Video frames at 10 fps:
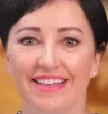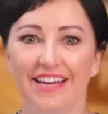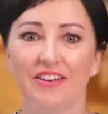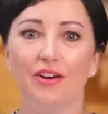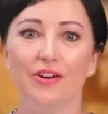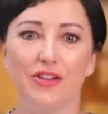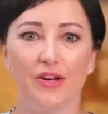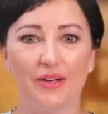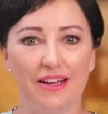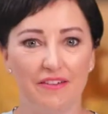
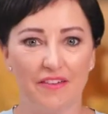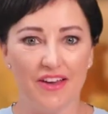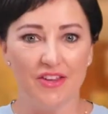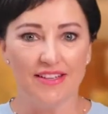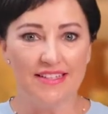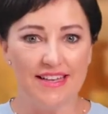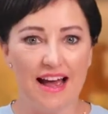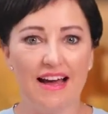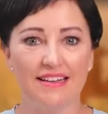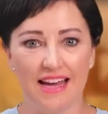Technological innovations
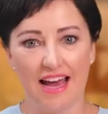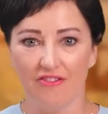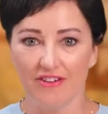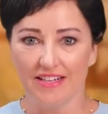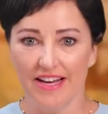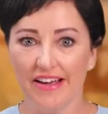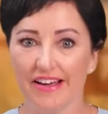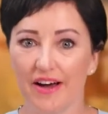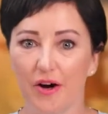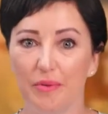under AgriTech
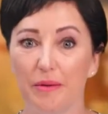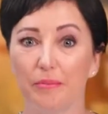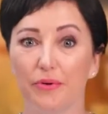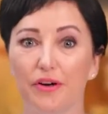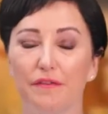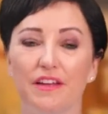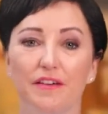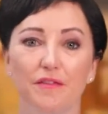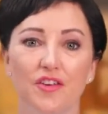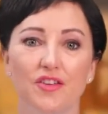help improve the
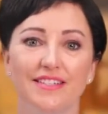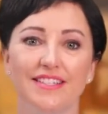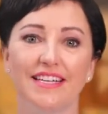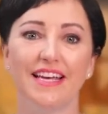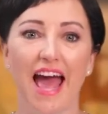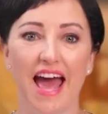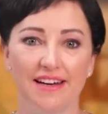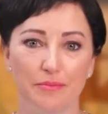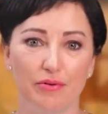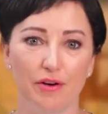efficiency
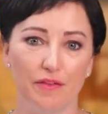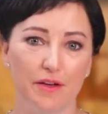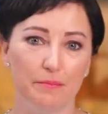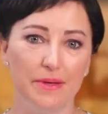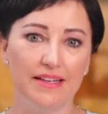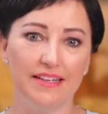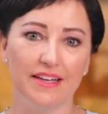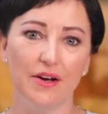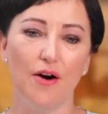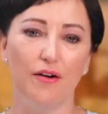and
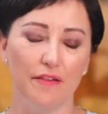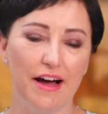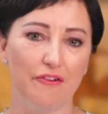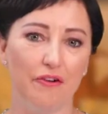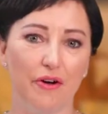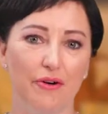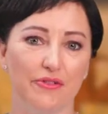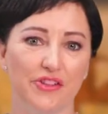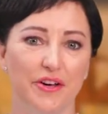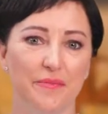profitability of
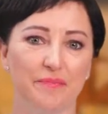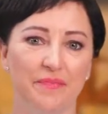agriculture.